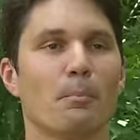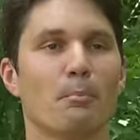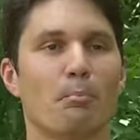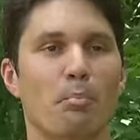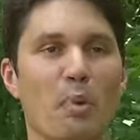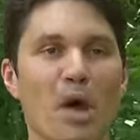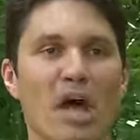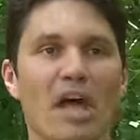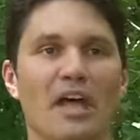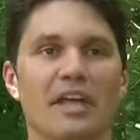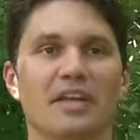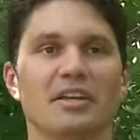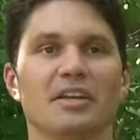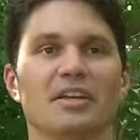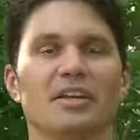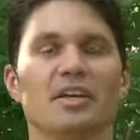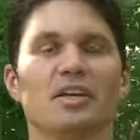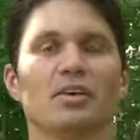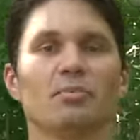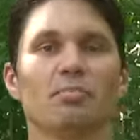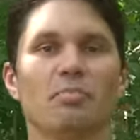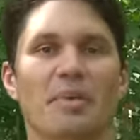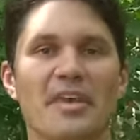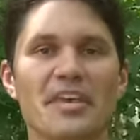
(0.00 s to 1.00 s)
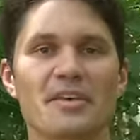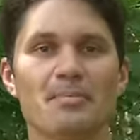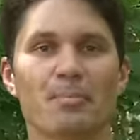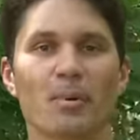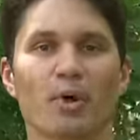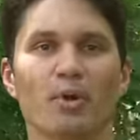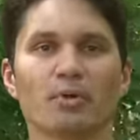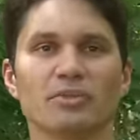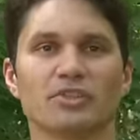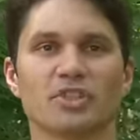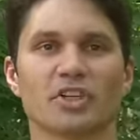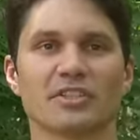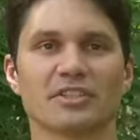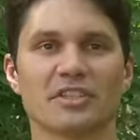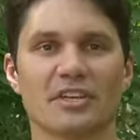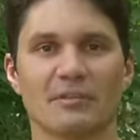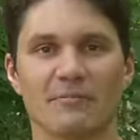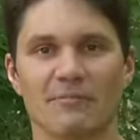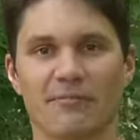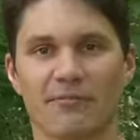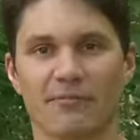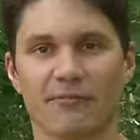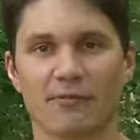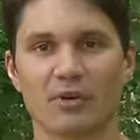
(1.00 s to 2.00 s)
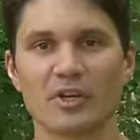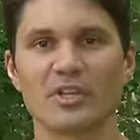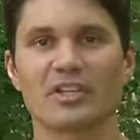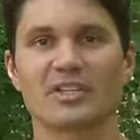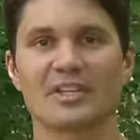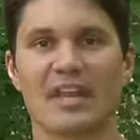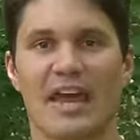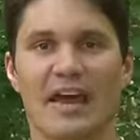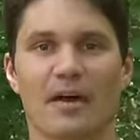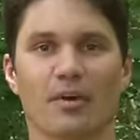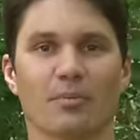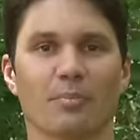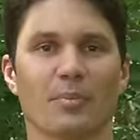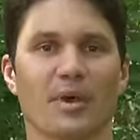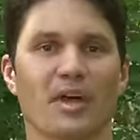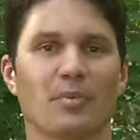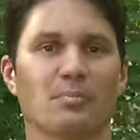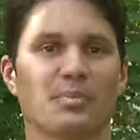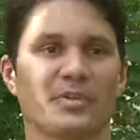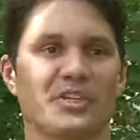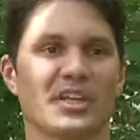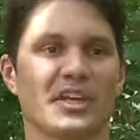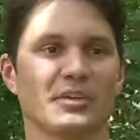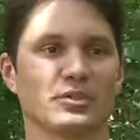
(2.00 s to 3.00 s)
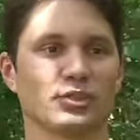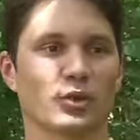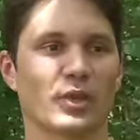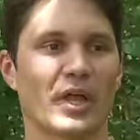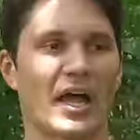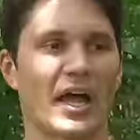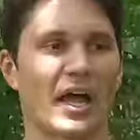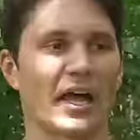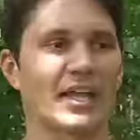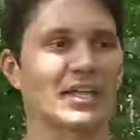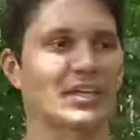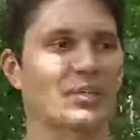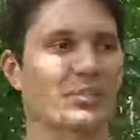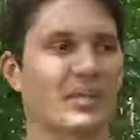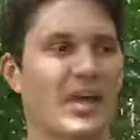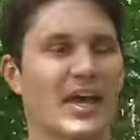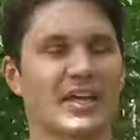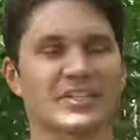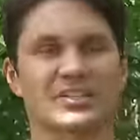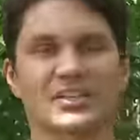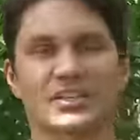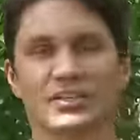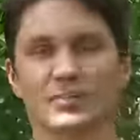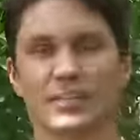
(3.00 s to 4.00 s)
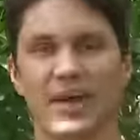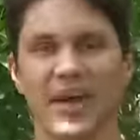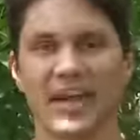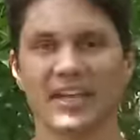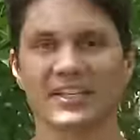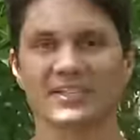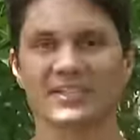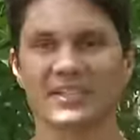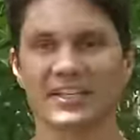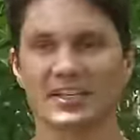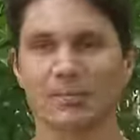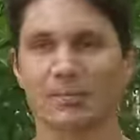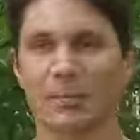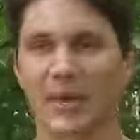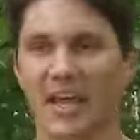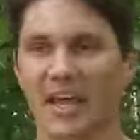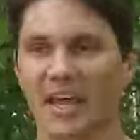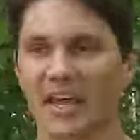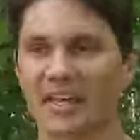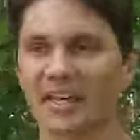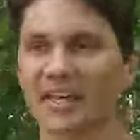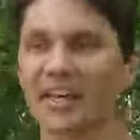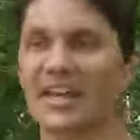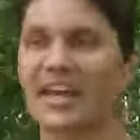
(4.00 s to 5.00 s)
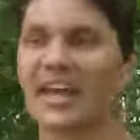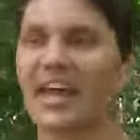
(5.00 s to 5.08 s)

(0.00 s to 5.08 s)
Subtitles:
but people just get freaked out by a potential high capacity magazine ban.